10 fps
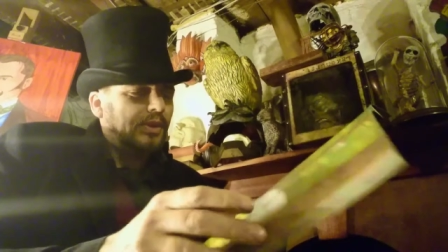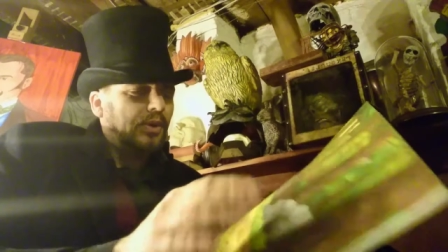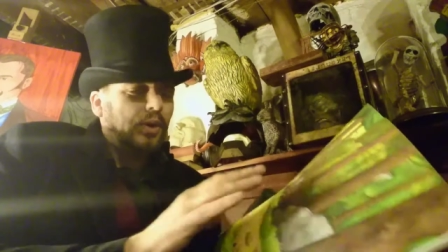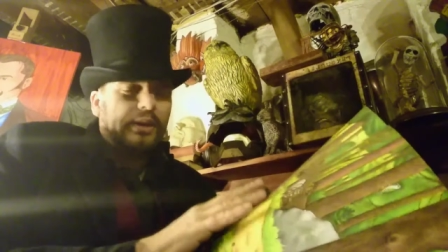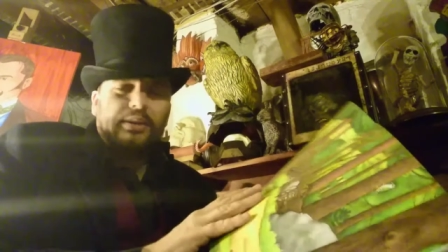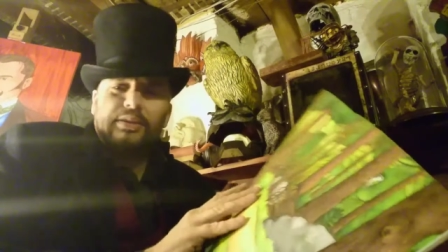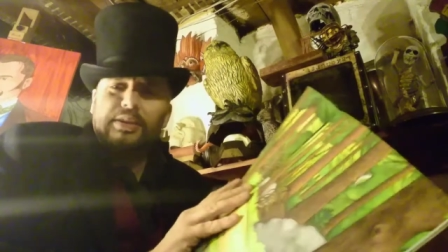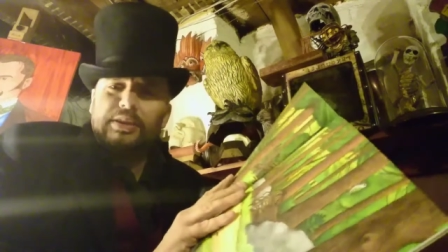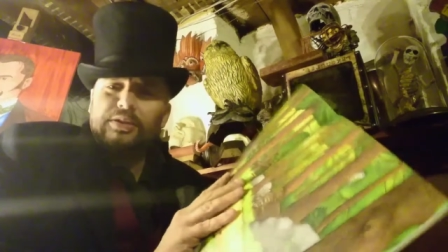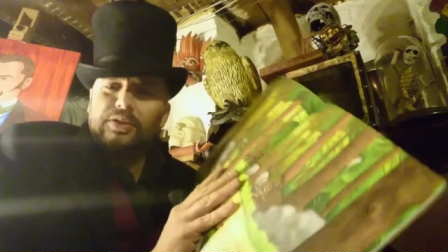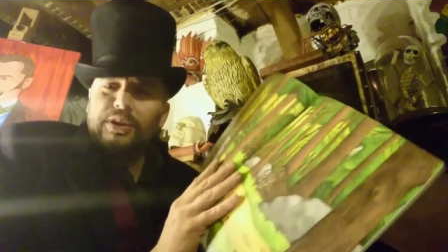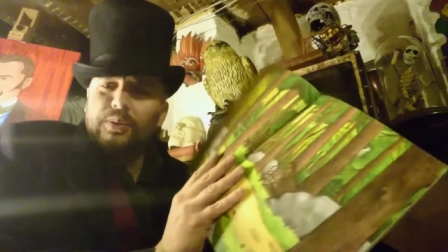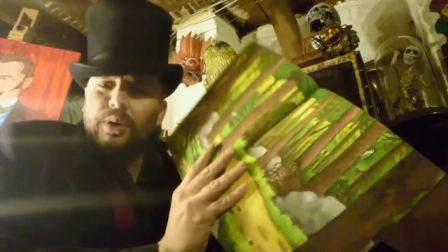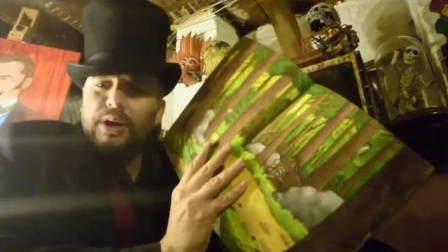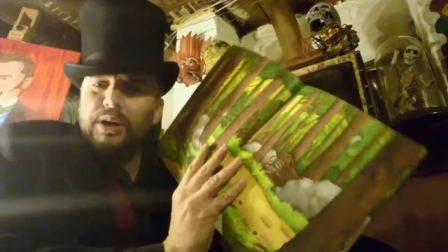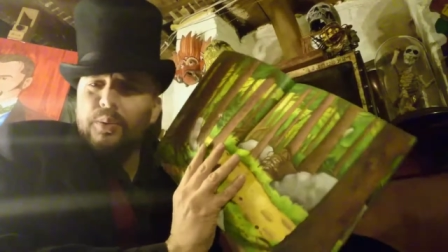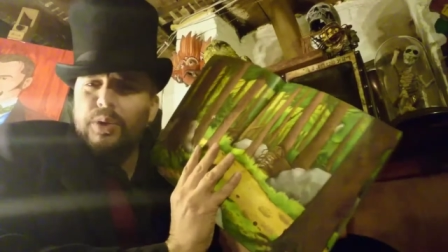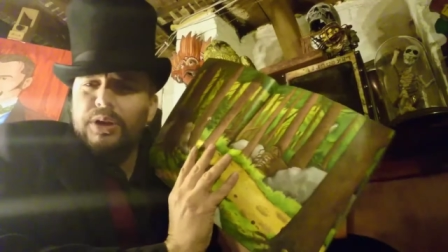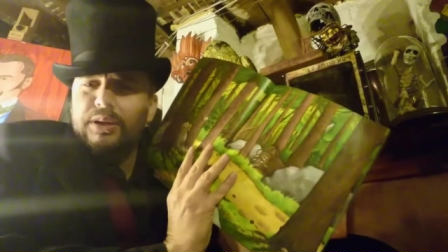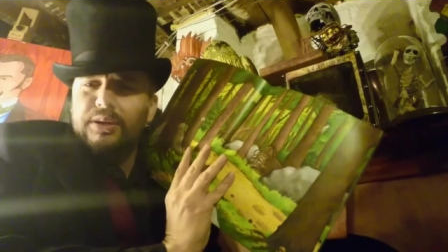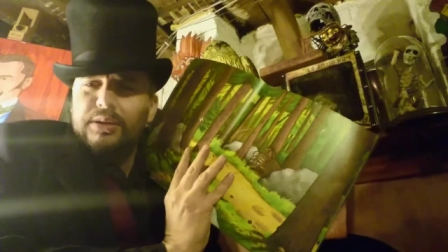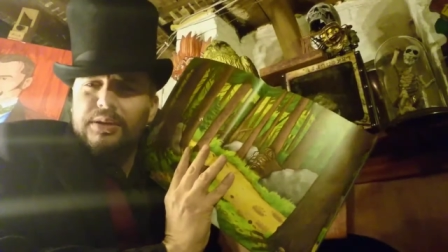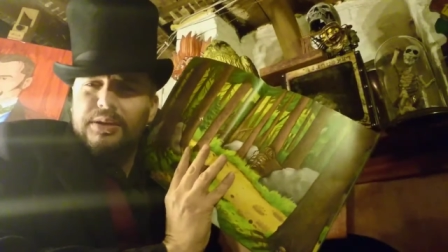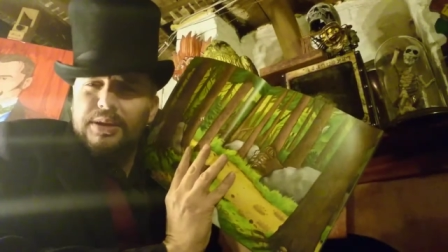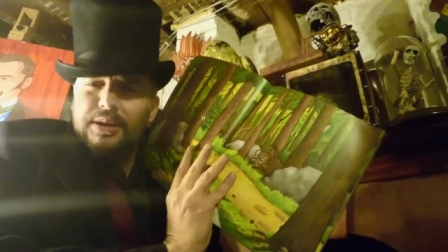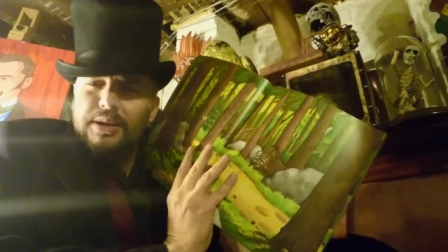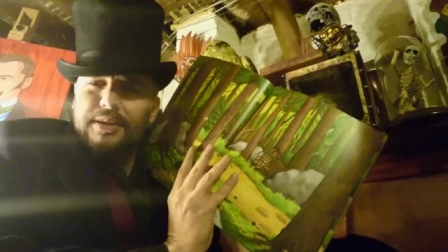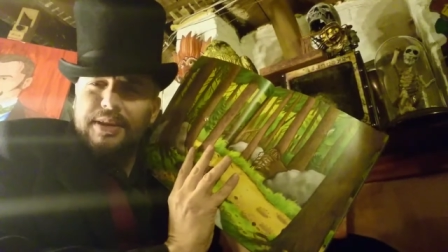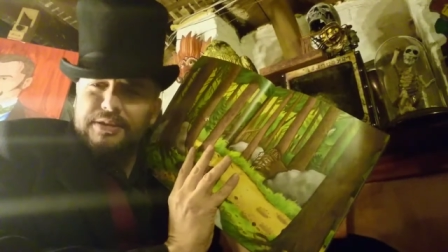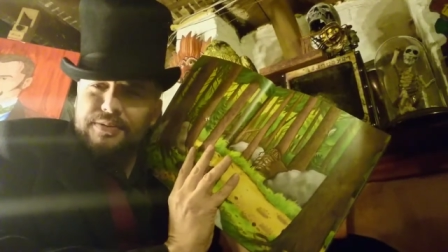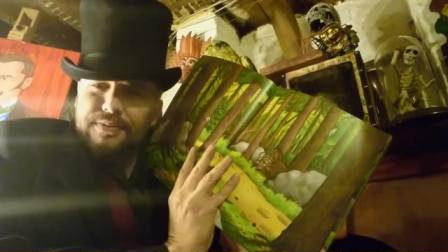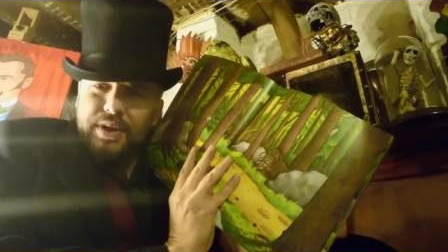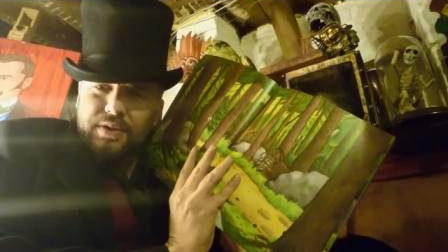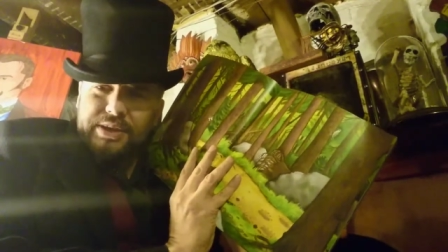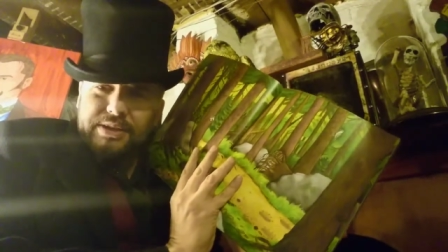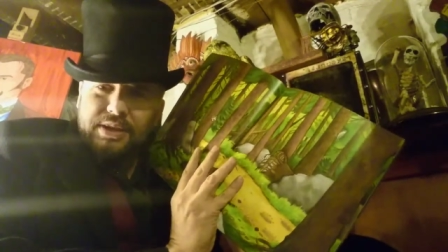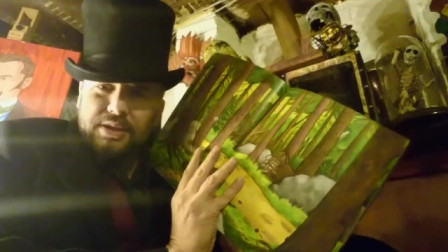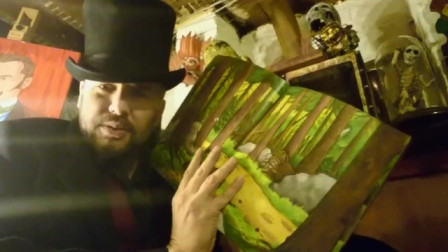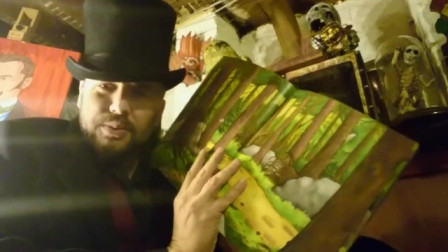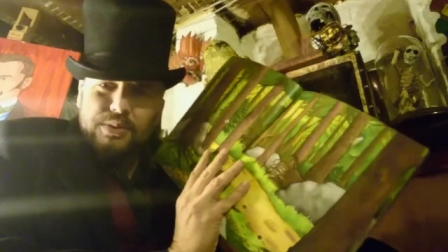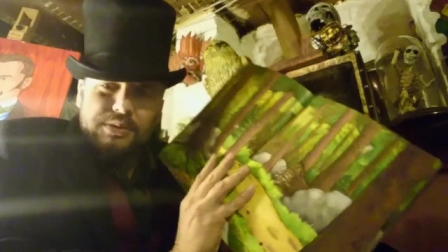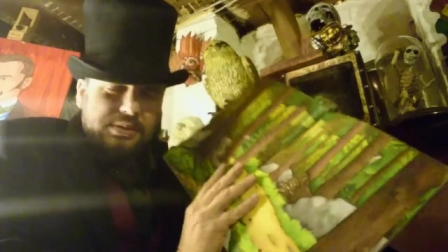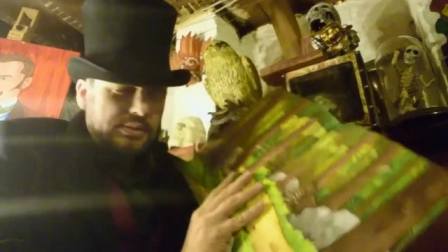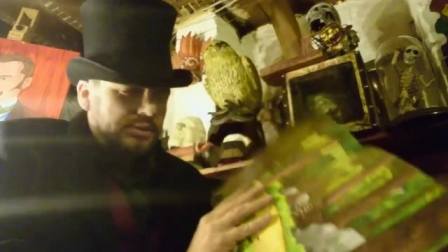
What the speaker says: Oh, I can see straight away I will. That's a very dark wood.